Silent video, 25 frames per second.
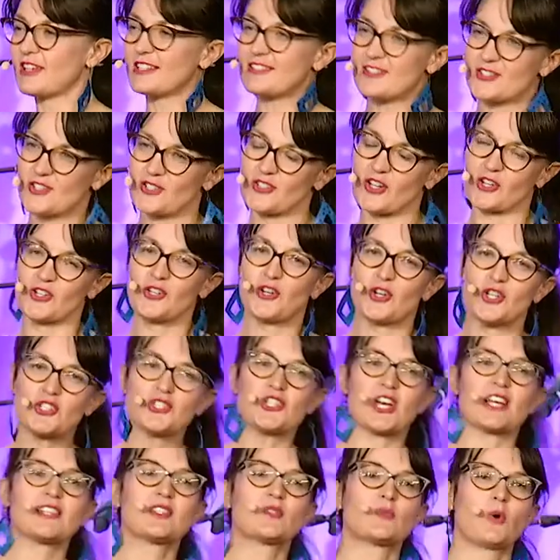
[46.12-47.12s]
it's, you know, not
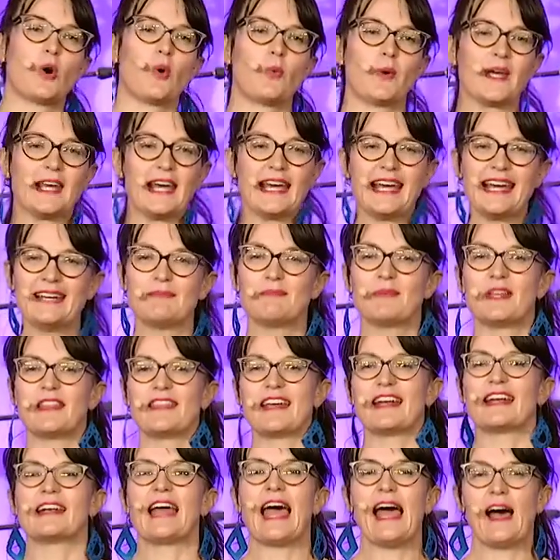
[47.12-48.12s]
just what we eat,
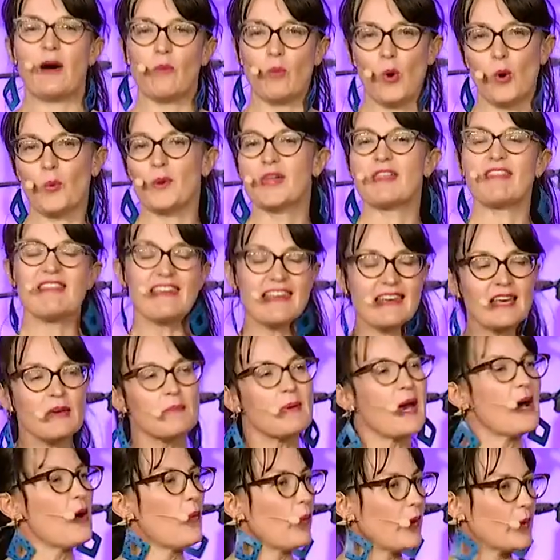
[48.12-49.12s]
but then how what we think
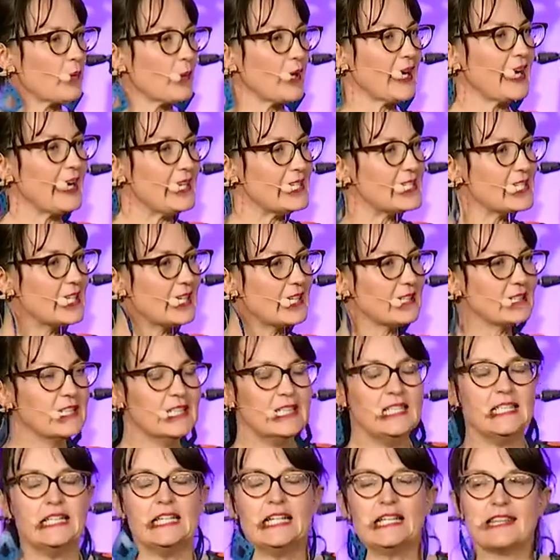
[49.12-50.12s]
about when we're eating.
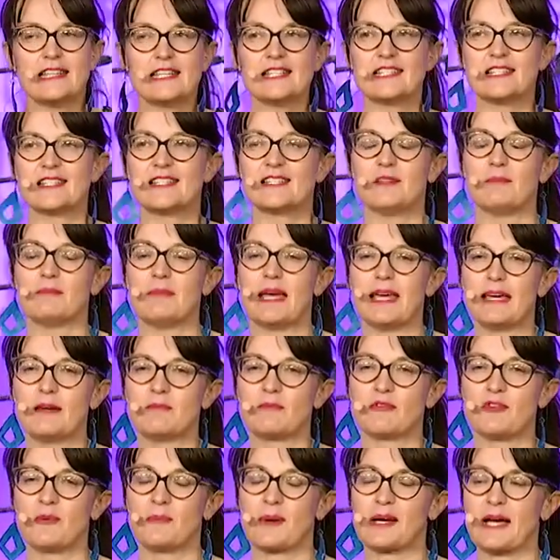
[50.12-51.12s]
This is a
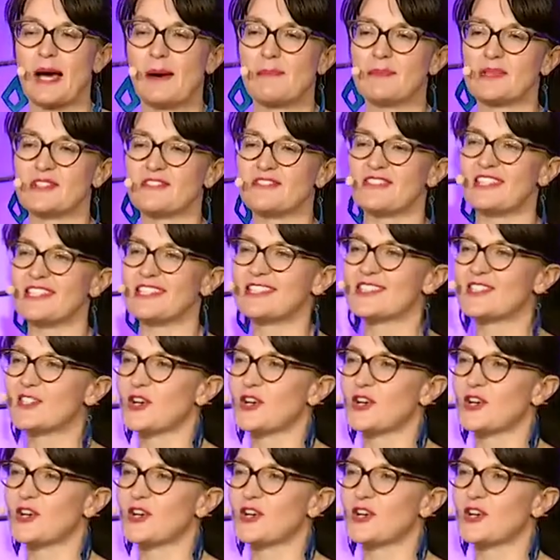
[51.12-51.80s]
meme from a couple of years